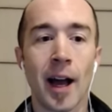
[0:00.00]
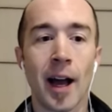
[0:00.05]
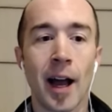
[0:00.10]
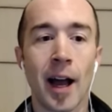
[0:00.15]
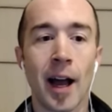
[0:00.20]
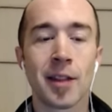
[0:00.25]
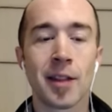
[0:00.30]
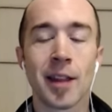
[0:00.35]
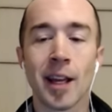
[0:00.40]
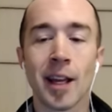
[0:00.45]
I
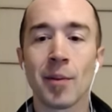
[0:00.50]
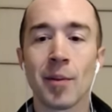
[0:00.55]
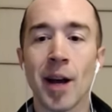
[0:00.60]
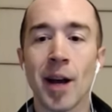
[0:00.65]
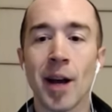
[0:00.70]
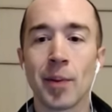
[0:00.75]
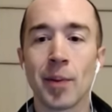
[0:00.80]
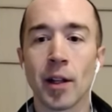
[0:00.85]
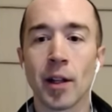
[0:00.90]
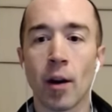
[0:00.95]
think it might
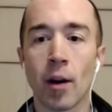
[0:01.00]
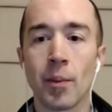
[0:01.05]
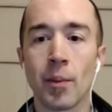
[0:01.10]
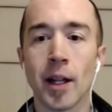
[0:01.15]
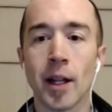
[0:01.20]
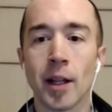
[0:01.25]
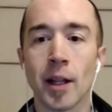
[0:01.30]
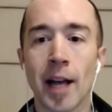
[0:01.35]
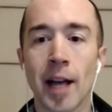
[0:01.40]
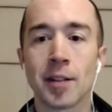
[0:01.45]
be a little
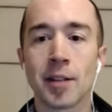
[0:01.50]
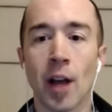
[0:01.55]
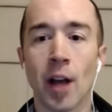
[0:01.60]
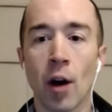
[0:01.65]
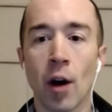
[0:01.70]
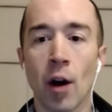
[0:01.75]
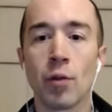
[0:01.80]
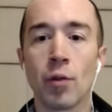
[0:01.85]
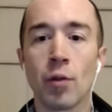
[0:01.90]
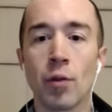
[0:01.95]
bit less
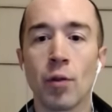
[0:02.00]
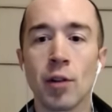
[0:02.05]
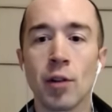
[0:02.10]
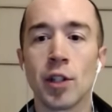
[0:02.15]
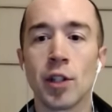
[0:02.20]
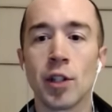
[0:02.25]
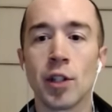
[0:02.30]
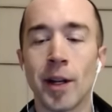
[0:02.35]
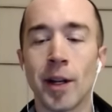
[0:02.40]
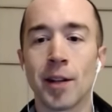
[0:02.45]
owned too,
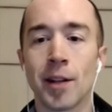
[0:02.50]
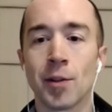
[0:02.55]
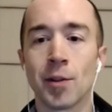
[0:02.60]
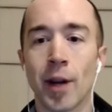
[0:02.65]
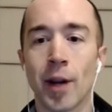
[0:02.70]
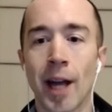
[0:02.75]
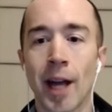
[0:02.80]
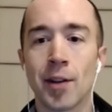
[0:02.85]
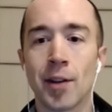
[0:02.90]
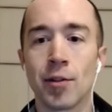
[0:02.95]
just because of
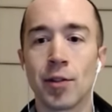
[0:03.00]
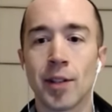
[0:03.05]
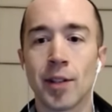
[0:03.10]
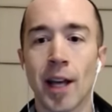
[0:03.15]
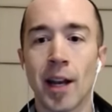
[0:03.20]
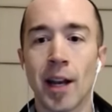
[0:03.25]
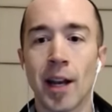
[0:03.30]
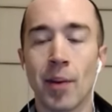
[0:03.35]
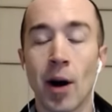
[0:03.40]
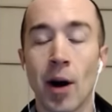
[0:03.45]
what Andrew
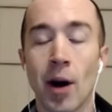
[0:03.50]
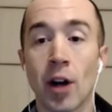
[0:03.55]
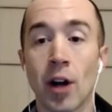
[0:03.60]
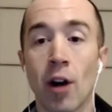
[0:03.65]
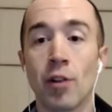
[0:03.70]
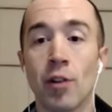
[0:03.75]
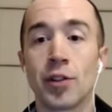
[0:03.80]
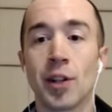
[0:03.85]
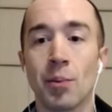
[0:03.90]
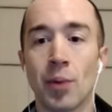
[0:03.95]
said about
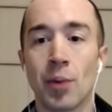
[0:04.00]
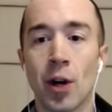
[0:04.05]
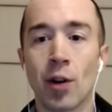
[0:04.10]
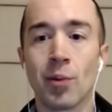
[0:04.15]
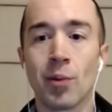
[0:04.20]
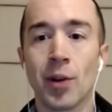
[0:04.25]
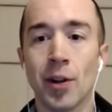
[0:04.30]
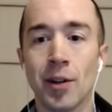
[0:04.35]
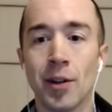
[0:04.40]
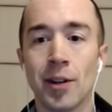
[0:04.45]
Carson
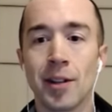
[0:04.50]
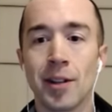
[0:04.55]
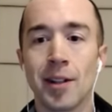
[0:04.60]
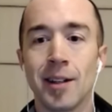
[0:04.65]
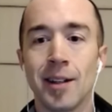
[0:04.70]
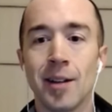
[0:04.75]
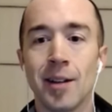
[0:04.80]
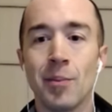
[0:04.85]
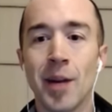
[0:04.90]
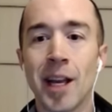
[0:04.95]
Palmer
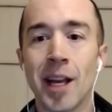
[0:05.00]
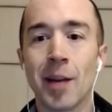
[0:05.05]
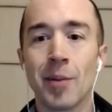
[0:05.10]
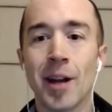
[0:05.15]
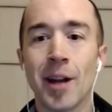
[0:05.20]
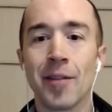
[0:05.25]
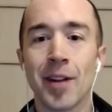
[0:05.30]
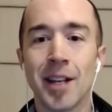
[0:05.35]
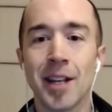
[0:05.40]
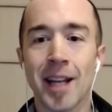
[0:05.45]
being a
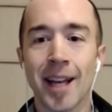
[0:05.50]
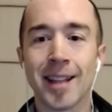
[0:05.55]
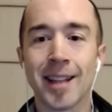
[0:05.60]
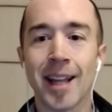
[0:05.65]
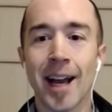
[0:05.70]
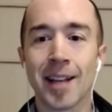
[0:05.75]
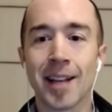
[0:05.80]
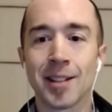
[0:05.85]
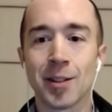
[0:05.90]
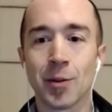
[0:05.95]
bit of a dud
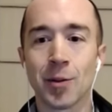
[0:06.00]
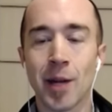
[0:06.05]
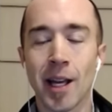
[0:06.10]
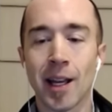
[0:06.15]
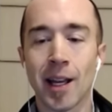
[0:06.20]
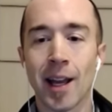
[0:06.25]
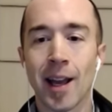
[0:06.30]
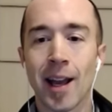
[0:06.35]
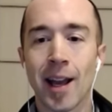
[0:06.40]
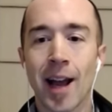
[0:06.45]
last
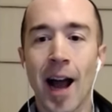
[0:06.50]
week.